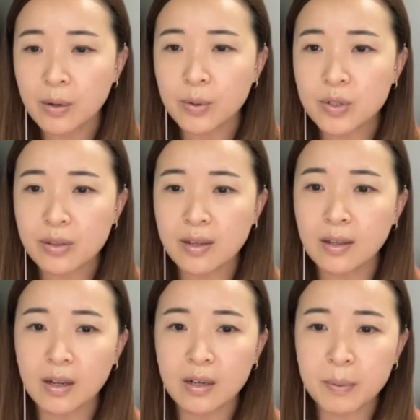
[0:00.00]
which I think a
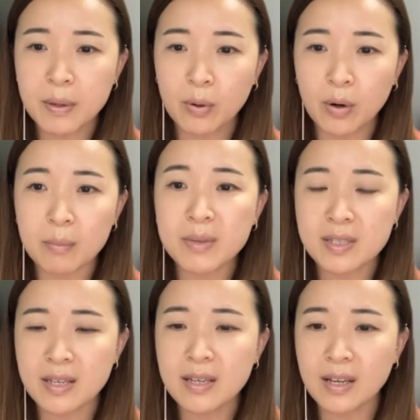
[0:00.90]
lot of people are
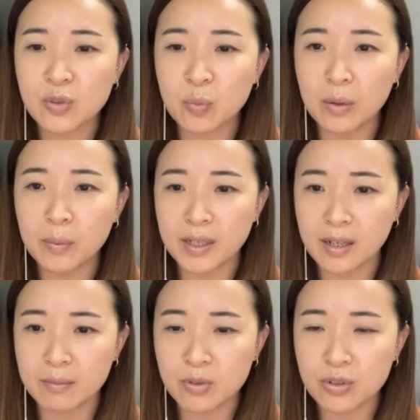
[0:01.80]
missing as well when it
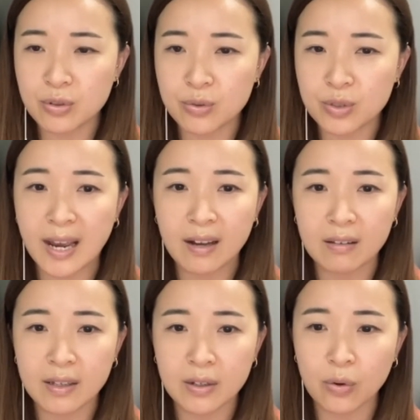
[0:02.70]
comes to
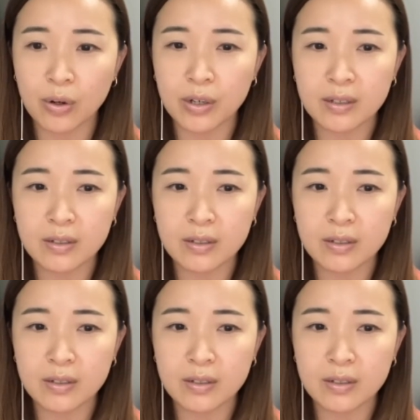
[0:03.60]
tackling or